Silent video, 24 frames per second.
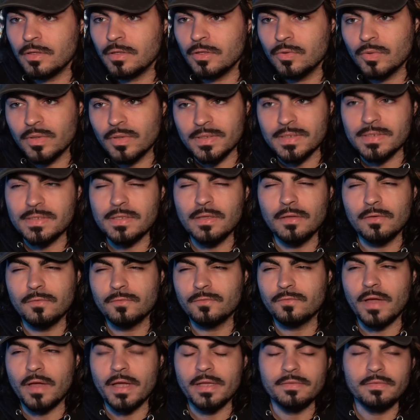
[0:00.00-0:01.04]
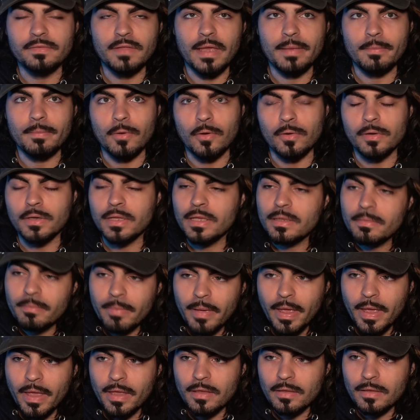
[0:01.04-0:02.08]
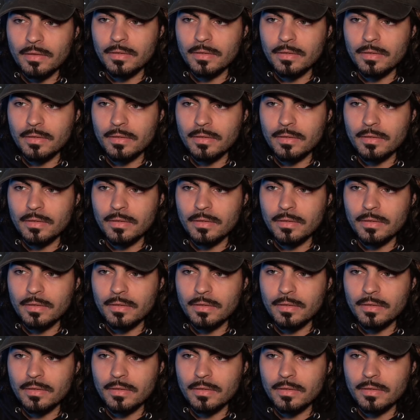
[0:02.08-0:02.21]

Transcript: you can still find them on eBay